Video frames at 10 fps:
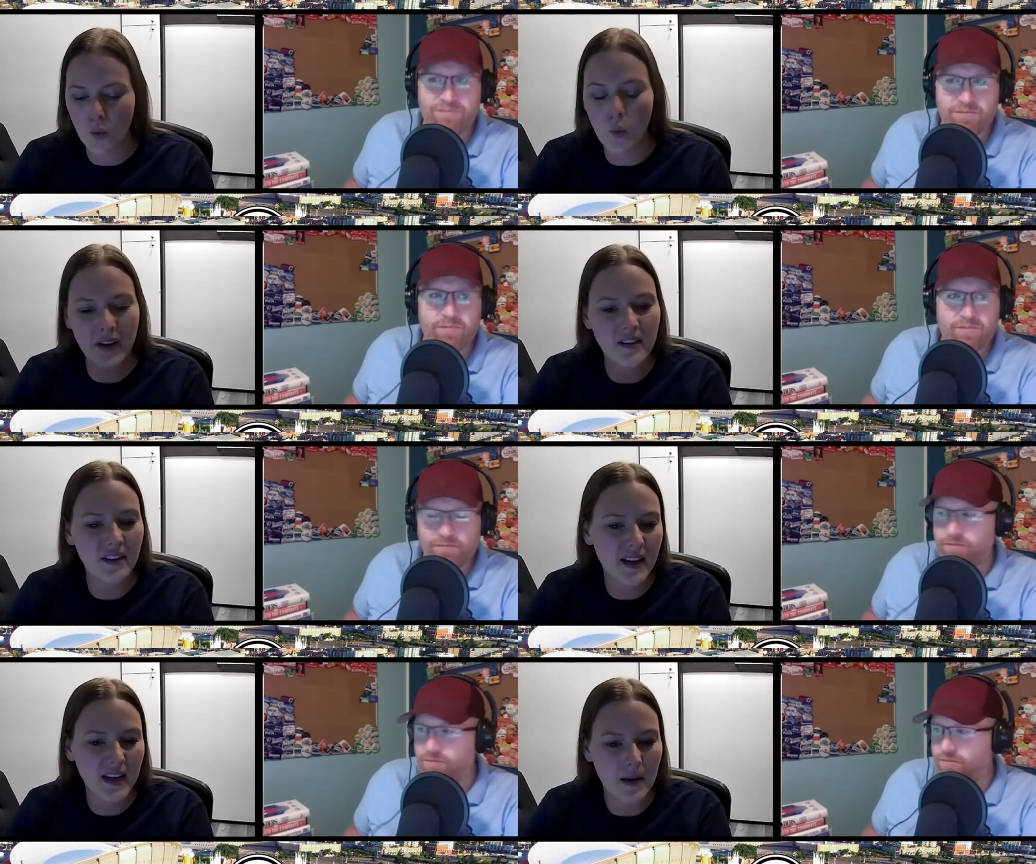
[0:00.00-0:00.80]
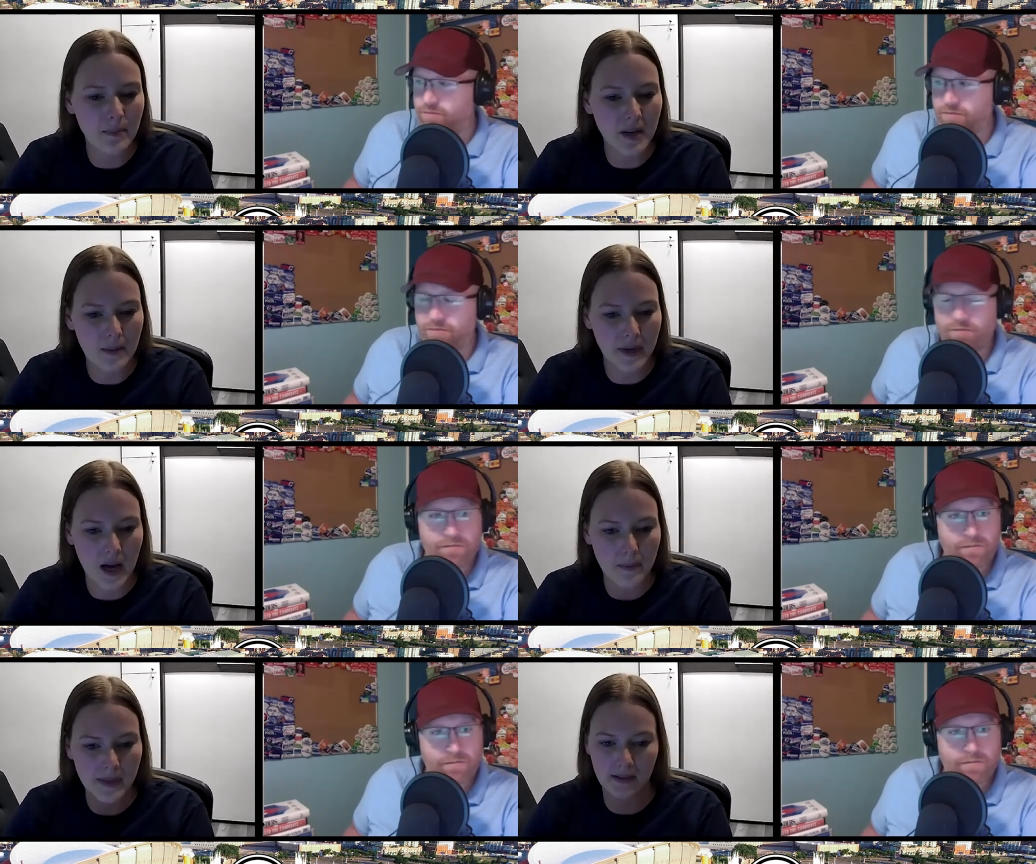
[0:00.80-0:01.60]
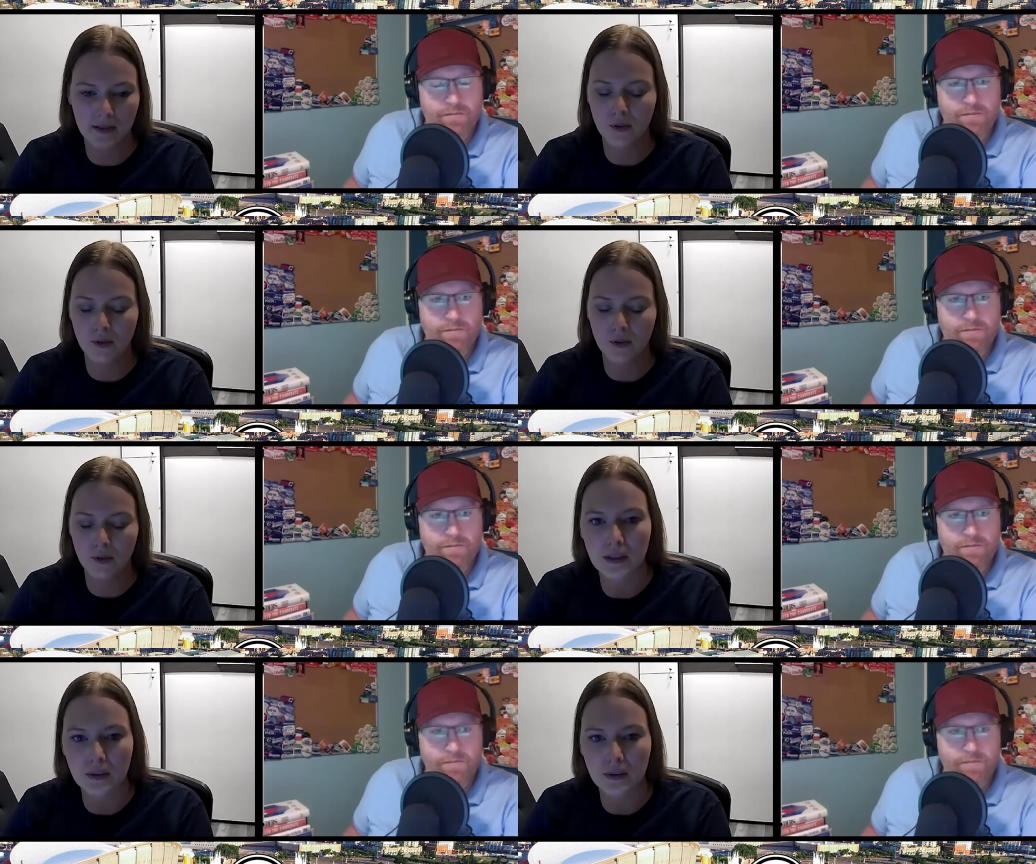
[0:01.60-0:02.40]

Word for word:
Speaker 1: One thing that kept coming up is in the grade three